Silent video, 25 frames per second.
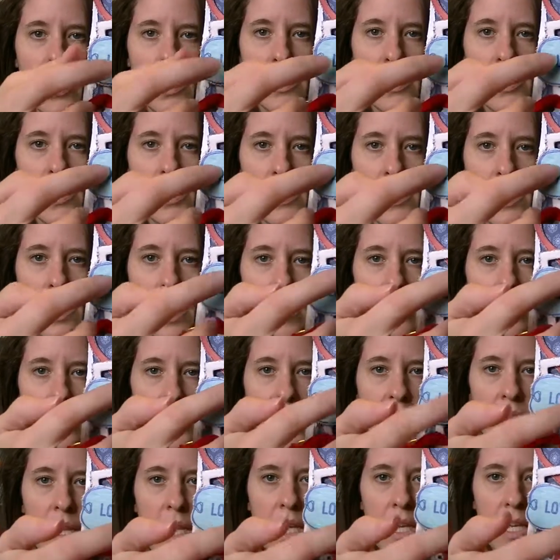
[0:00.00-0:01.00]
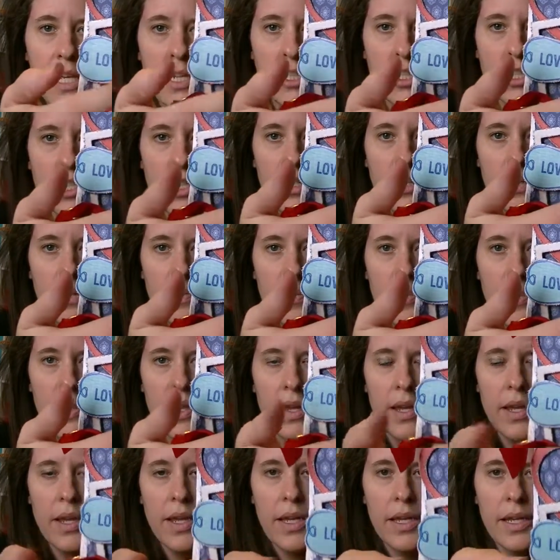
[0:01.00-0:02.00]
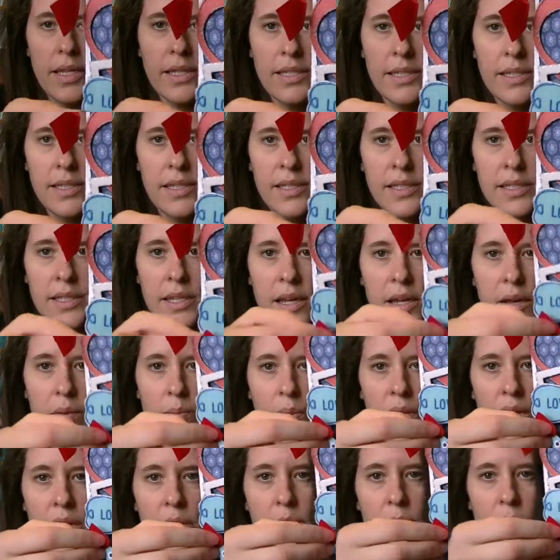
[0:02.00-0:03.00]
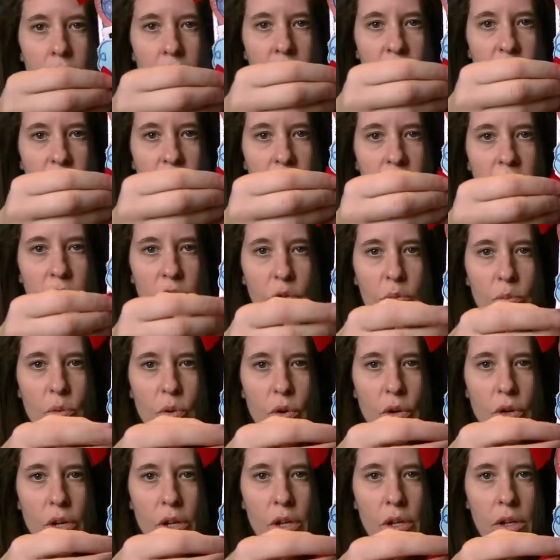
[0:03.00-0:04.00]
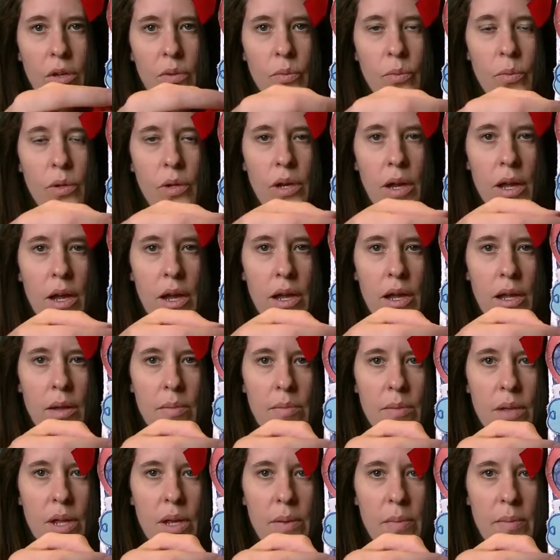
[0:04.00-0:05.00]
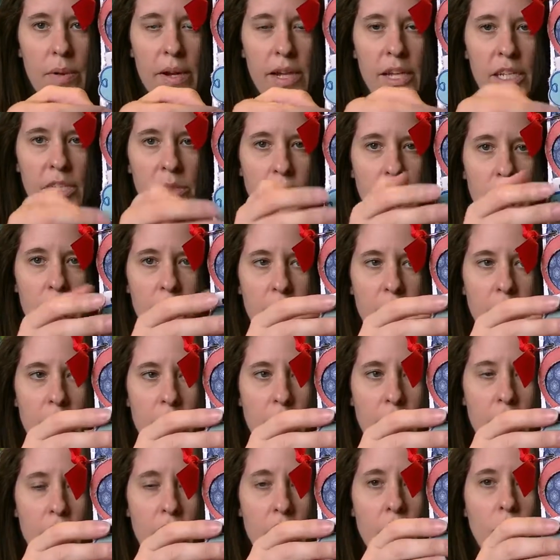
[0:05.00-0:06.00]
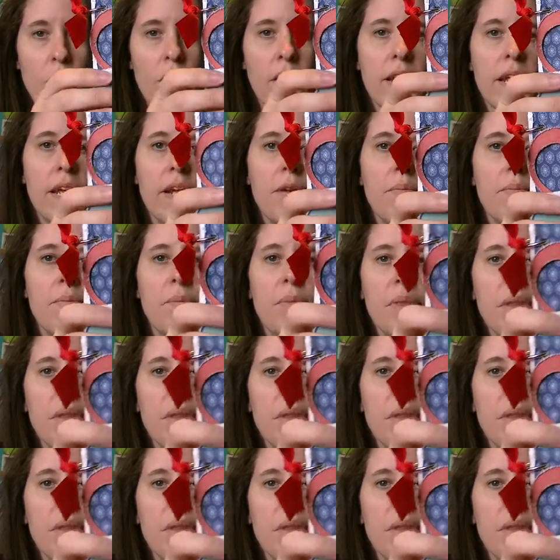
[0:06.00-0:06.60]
it says "Love in the Kitchen," because this is a mini book of my little boy when him and my husband made bread one day.